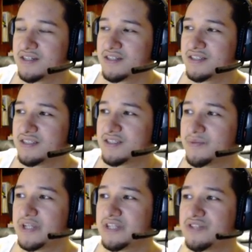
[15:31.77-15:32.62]

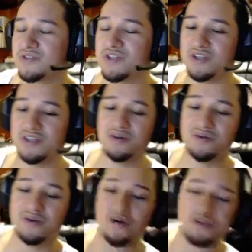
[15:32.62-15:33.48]
somebody's using, you
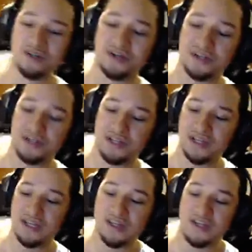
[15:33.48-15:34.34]
know, all dark
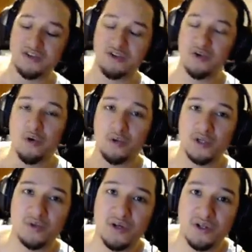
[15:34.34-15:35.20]
and then you're the only
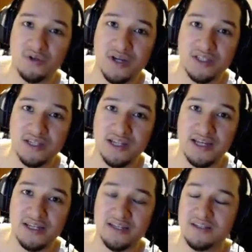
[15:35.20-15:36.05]
one who has a
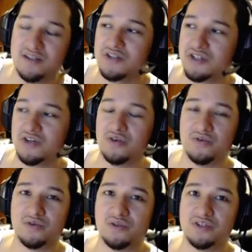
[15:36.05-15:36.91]
light. You just
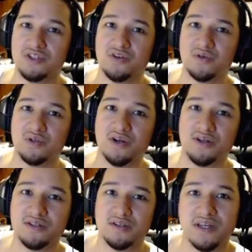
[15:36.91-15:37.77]
go dark
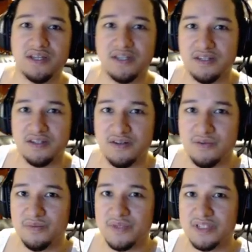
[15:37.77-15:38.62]
so that you
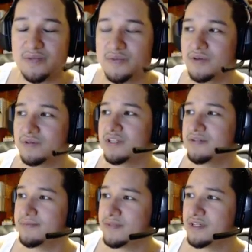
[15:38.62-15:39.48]
don't mess up the whole
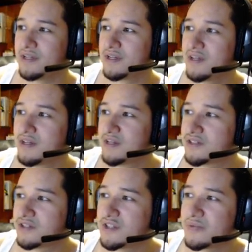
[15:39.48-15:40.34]
team.
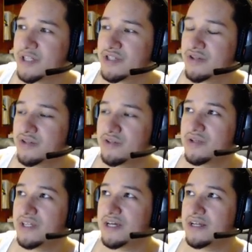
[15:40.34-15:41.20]
So just make sure you're
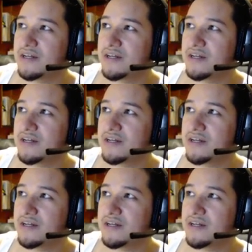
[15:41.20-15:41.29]
doing that.